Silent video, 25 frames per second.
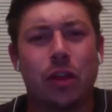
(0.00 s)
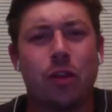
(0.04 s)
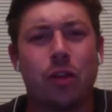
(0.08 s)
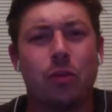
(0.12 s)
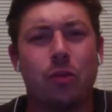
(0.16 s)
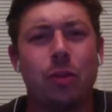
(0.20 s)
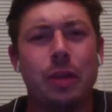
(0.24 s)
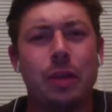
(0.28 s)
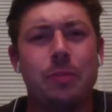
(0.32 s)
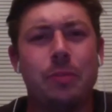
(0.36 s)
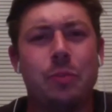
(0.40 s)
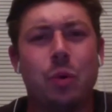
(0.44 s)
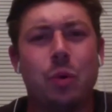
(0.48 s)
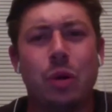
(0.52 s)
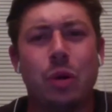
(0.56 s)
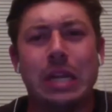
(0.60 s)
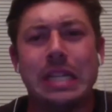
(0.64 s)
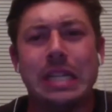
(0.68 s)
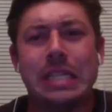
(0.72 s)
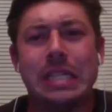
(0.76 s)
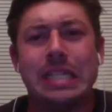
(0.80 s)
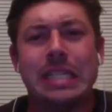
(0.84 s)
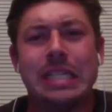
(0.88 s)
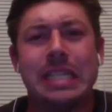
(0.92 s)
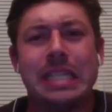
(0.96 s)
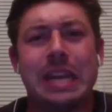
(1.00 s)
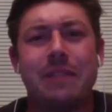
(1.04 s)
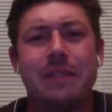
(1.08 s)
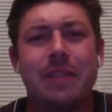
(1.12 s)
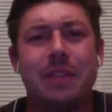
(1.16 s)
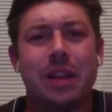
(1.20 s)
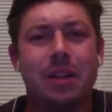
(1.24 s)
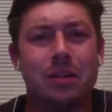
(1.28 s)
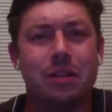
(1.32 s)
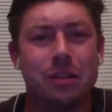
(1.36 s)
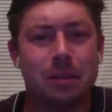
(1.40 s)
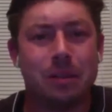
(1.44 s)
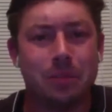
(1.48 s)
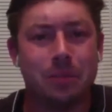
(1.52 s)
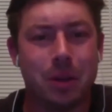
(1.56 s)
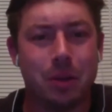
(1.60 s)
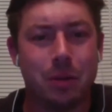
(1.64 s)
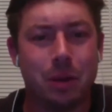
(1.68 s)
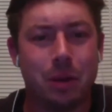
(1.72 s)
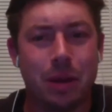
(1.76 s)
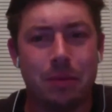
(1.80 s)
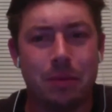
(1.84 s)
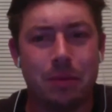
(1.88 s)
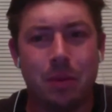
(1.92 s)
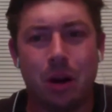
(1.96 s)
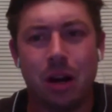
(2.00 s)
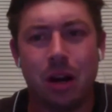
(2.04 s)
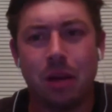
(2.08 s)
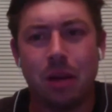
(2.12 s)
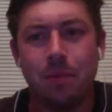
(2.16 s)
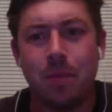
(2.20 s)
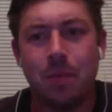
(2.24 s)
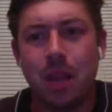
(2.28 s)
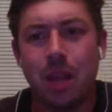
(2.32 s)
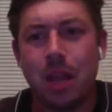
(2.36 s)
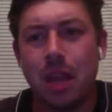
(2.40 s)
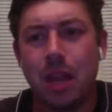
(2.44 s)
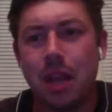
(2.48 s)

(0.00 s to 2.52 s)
3.7 or something when I bought him.